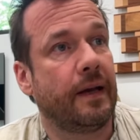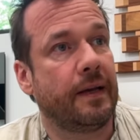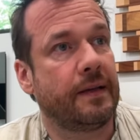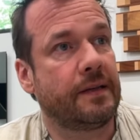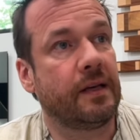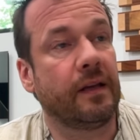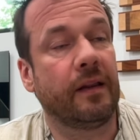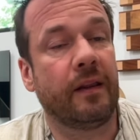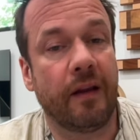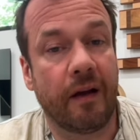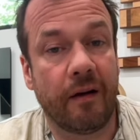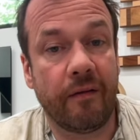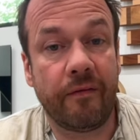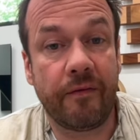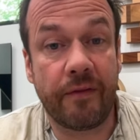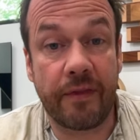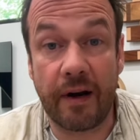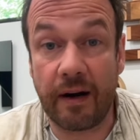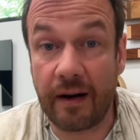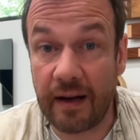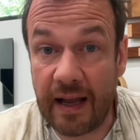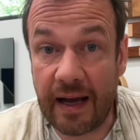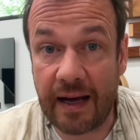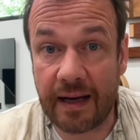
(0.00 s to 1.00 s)
to love
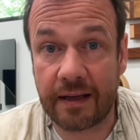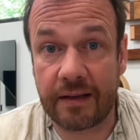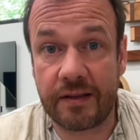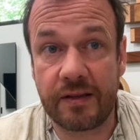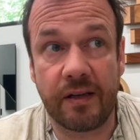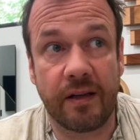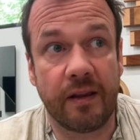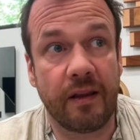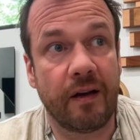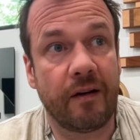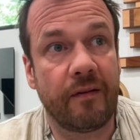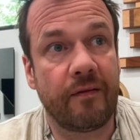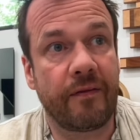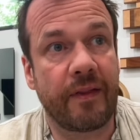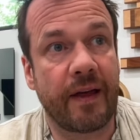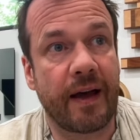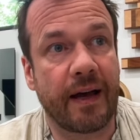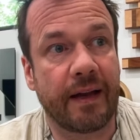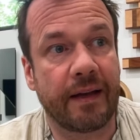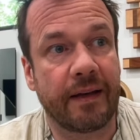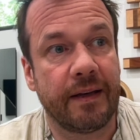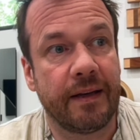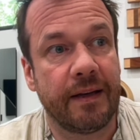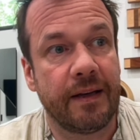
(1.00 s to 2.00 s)
their lack, to love
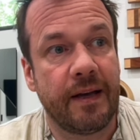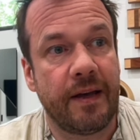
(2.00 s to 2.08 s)
that